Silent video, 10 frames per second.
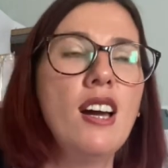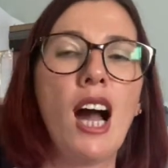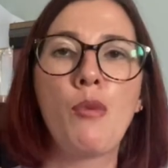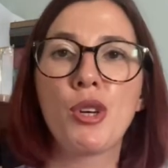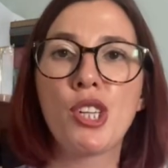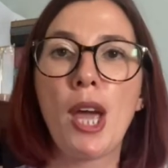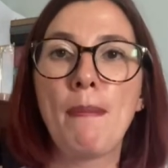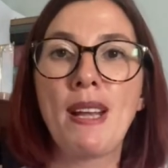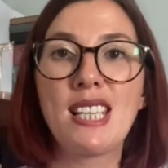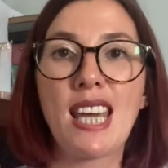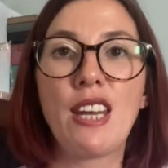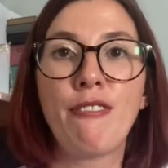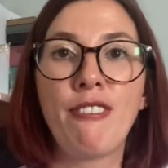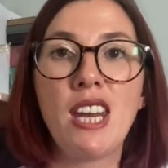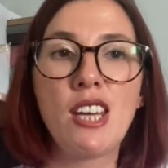I was hoping to get
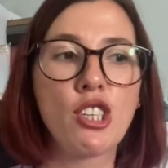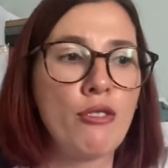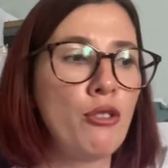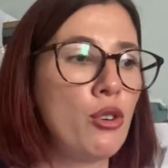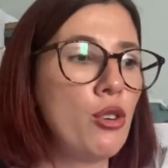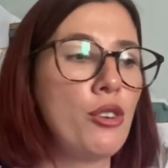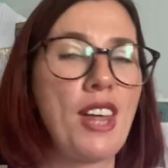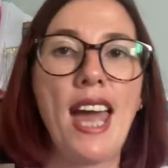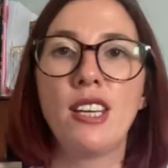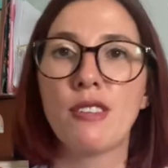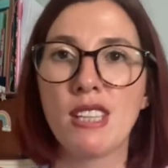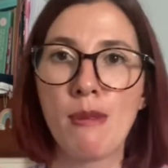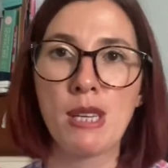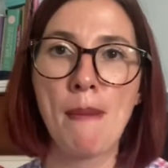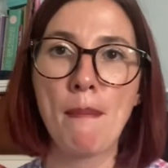it finished for the end of
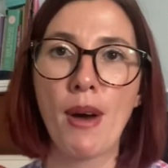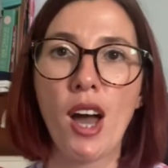September,